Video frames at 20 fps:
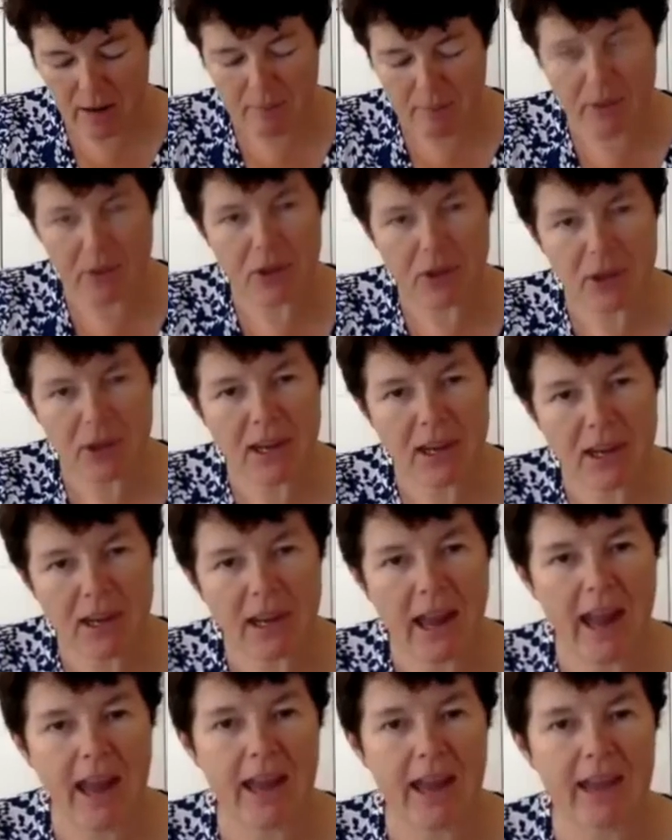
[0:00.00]
But thinking
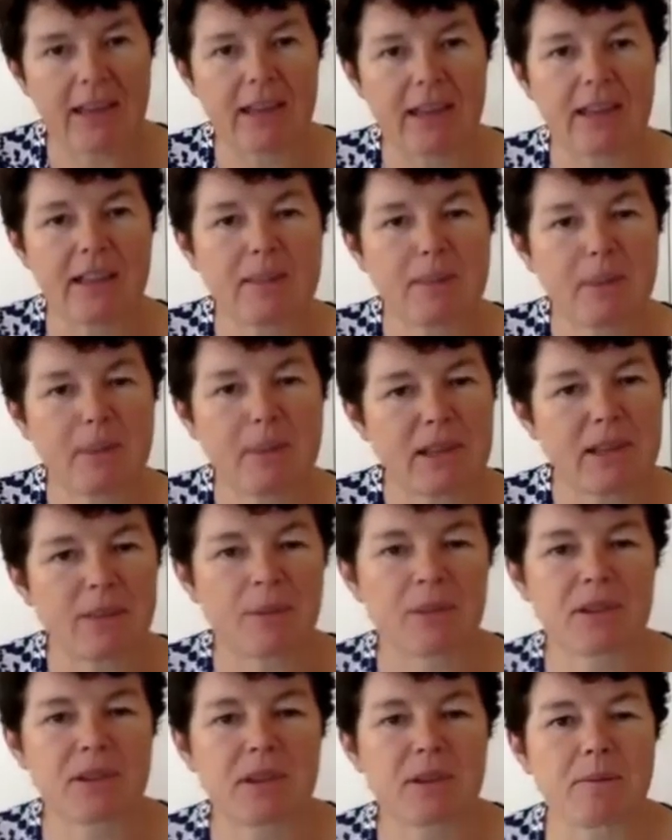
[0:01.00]
ahead, and this picks up
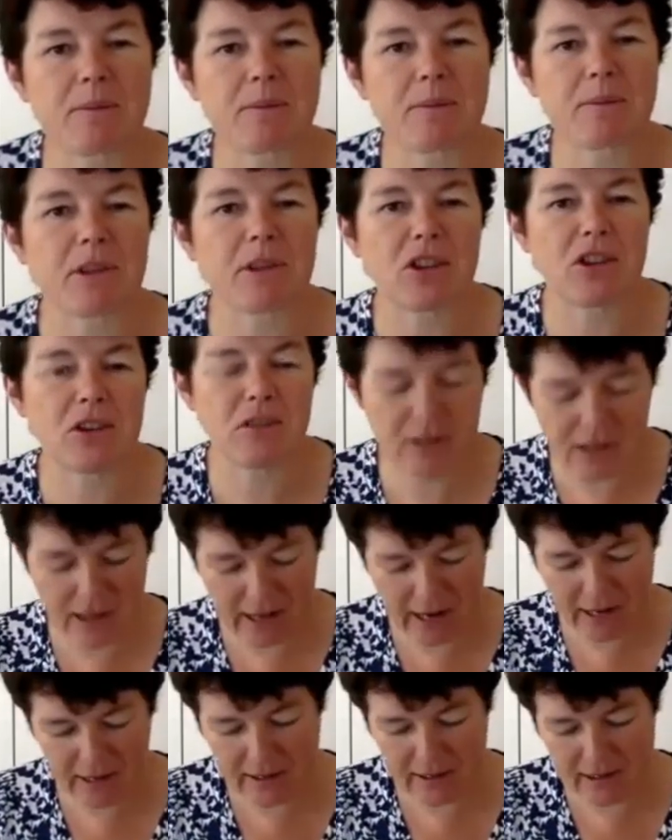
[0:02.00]
on something that you said,
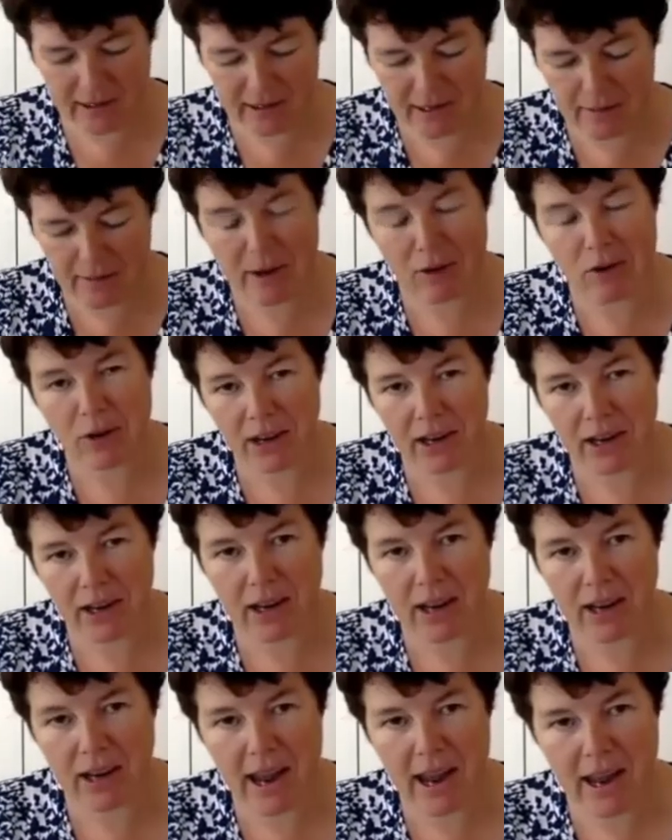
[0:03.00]
Alex, about
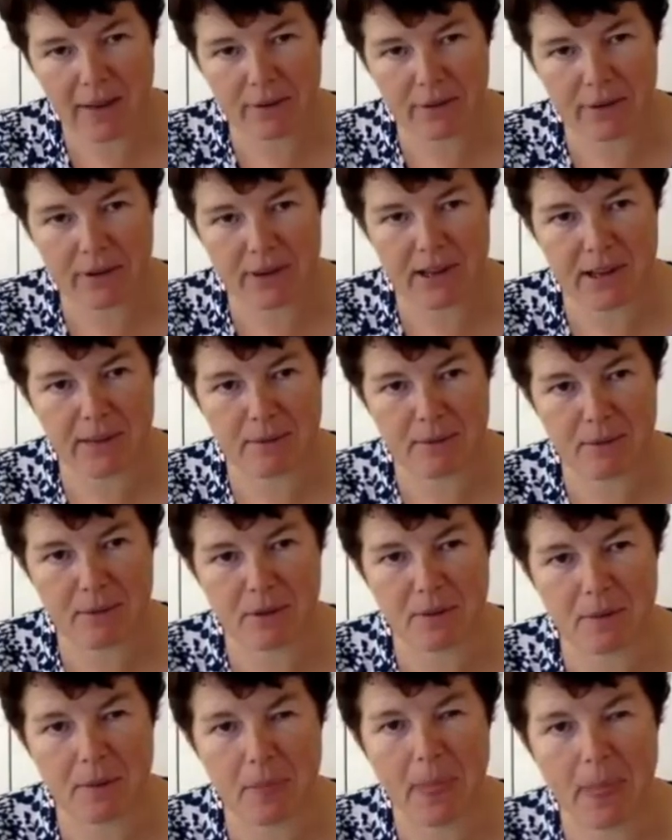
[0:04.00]
looking ahead, for
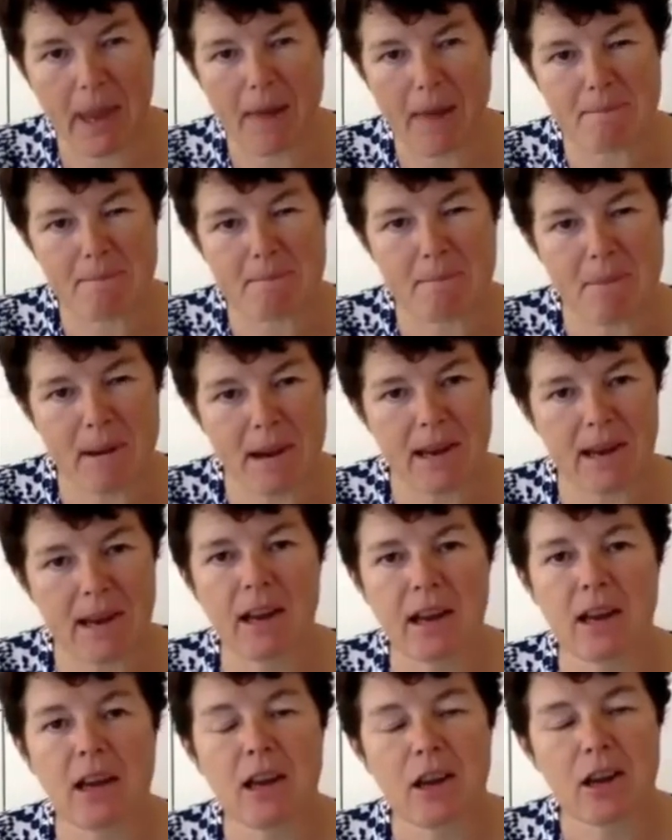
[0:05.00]
example, and
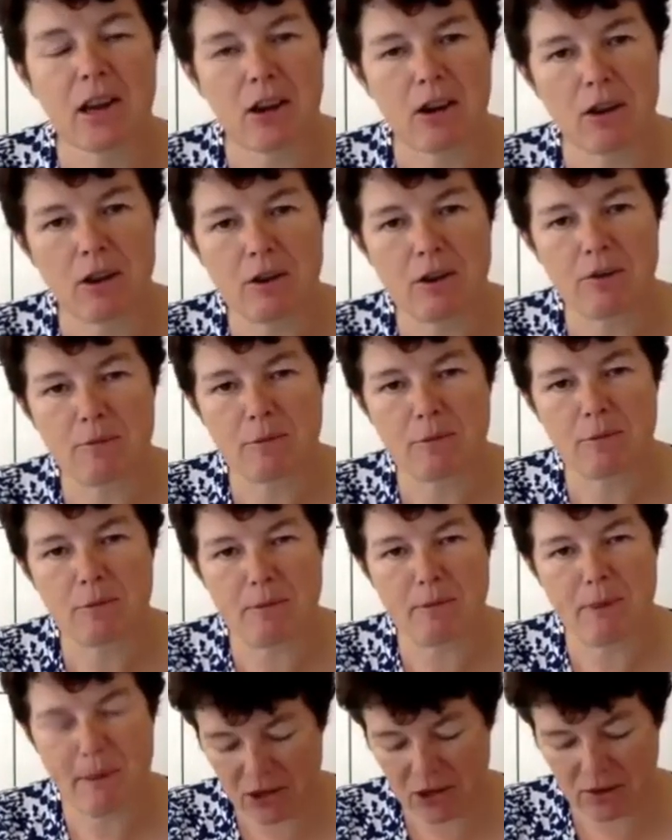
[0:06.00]
big global
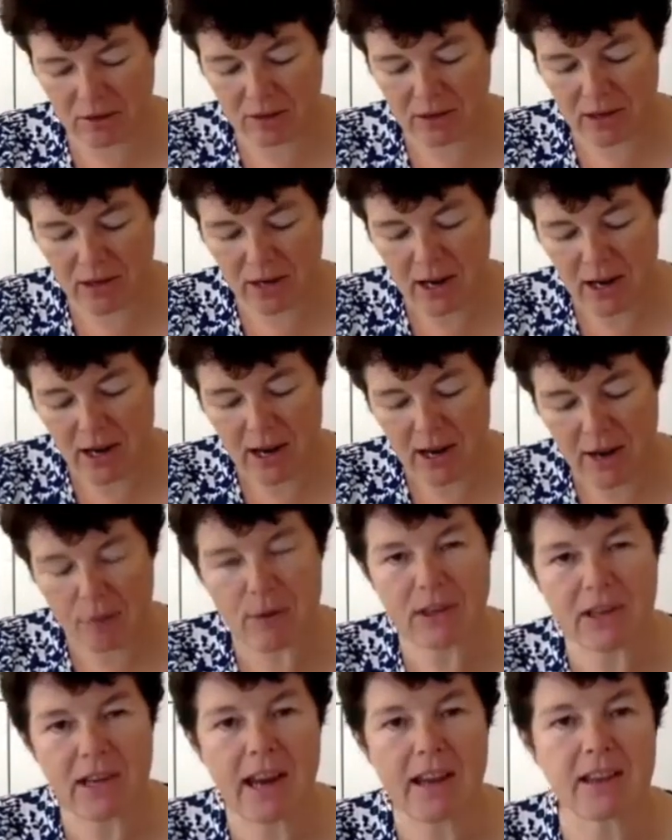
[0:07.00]
public issues.
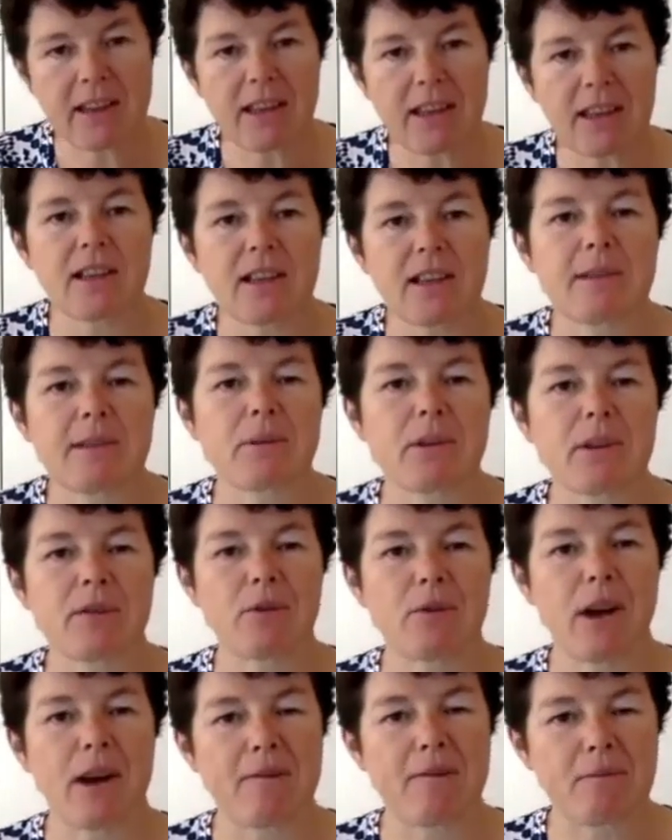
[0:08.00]
If we take the example
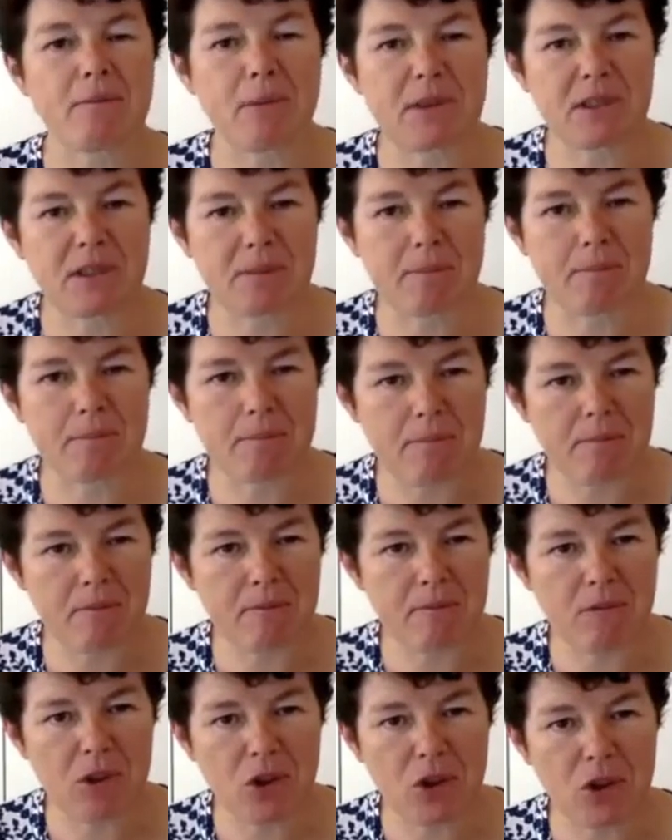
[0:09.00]
of
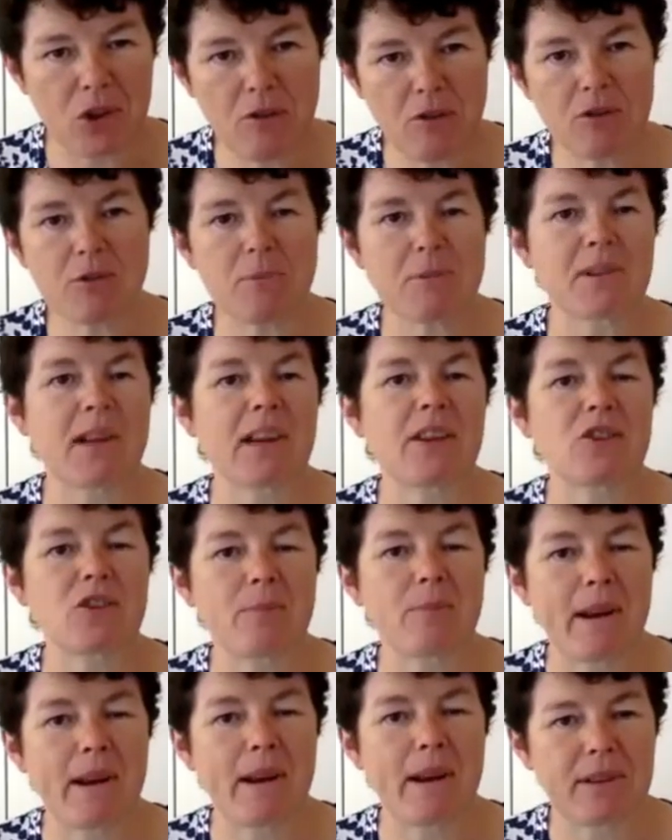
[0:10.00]
huge
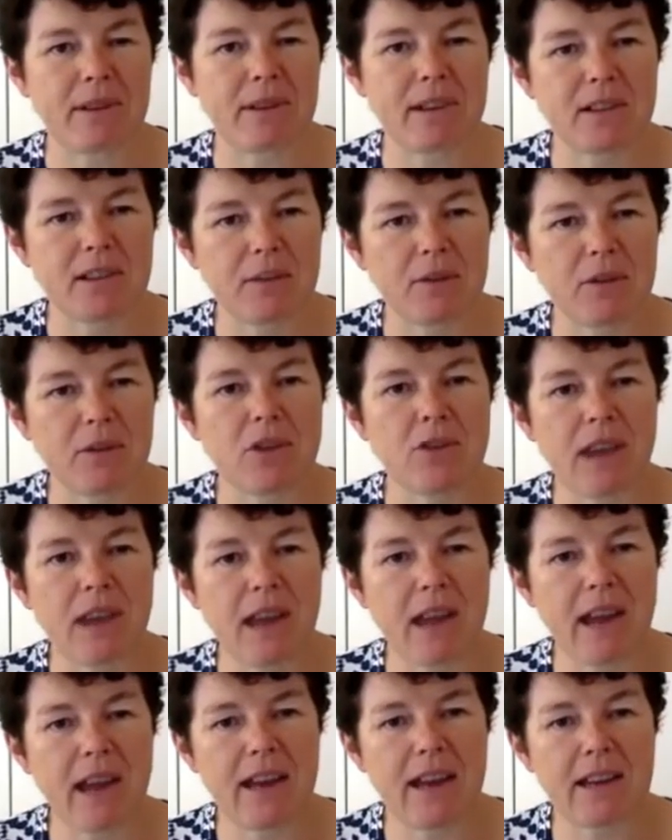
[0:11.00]
potential benefits of the
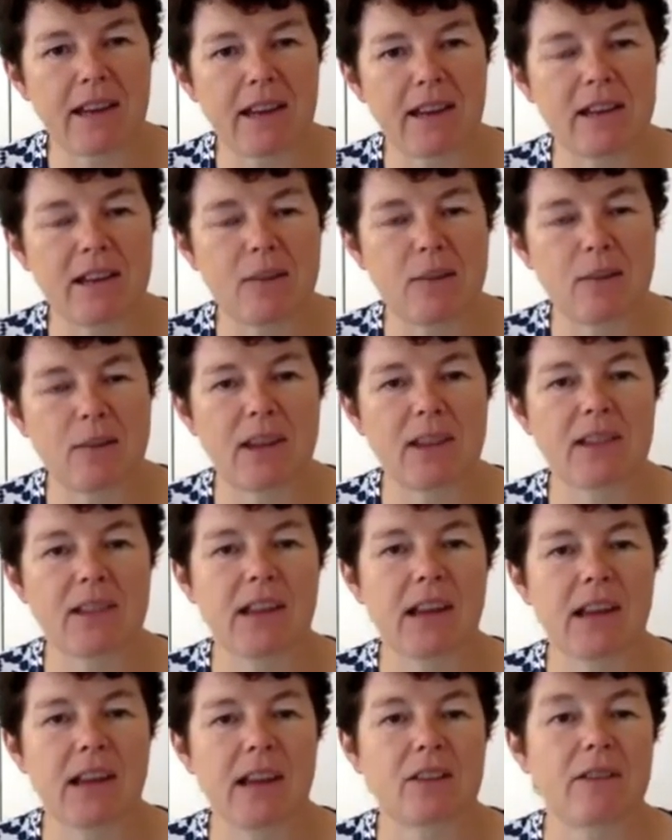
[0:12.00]
UK and India working
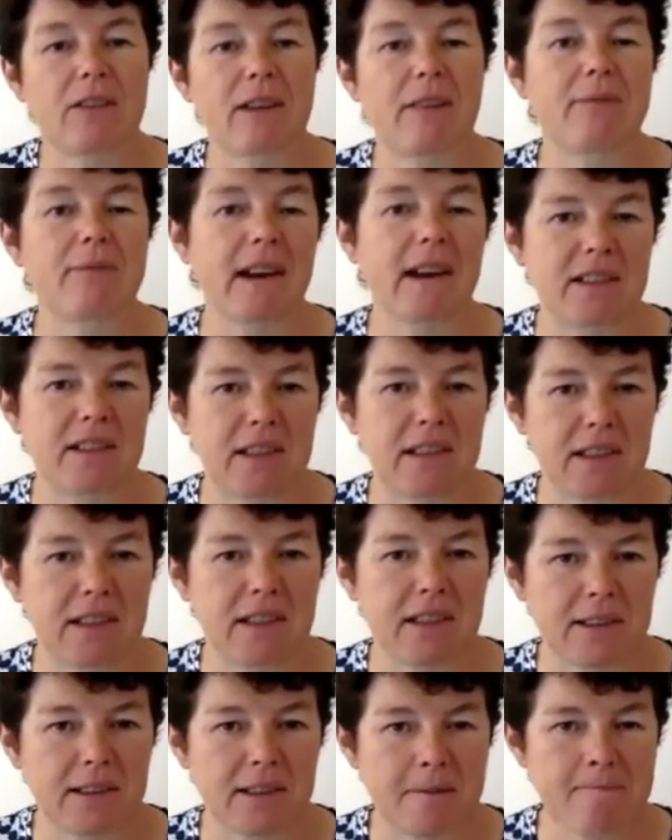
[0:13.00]
together around
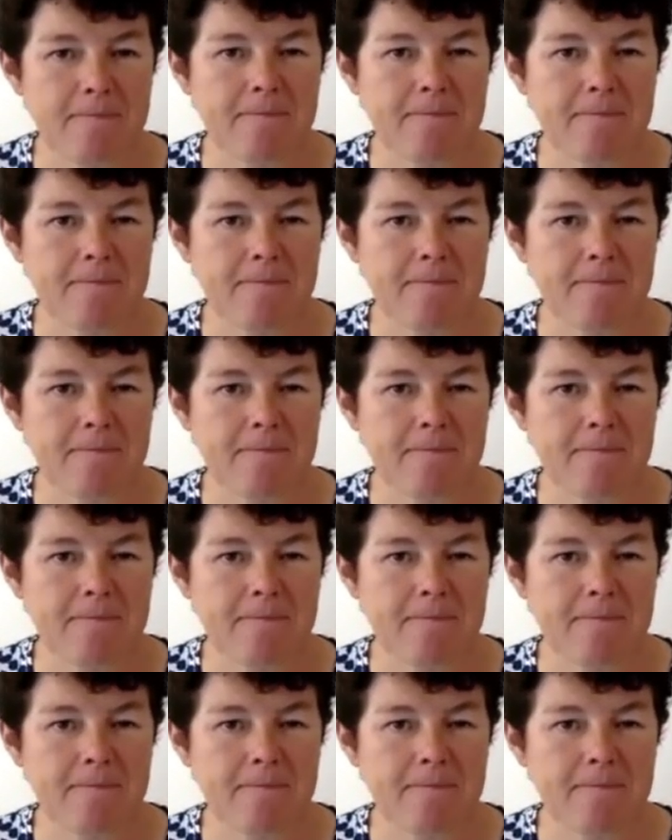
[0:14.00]
vaccines,